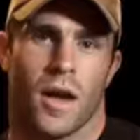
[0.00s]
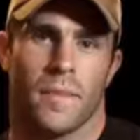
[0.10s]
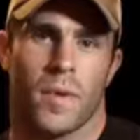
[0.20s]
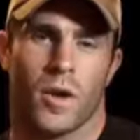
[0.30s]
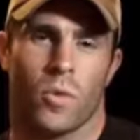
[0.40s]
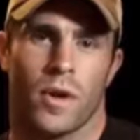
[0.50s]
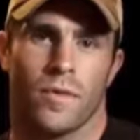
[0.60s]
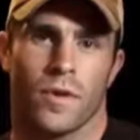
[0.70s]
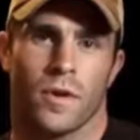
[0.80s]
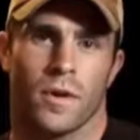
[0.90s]
Hi, I'm Mike
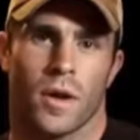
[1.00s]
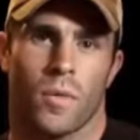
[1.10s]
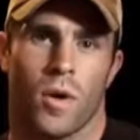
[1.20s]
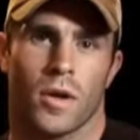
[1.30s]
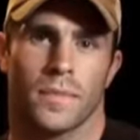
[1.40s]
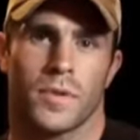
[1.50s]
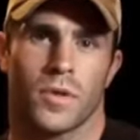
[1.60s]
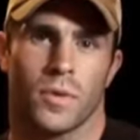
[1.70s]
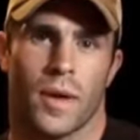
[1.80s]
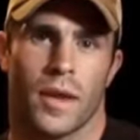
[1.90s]
Weaver, and welcome to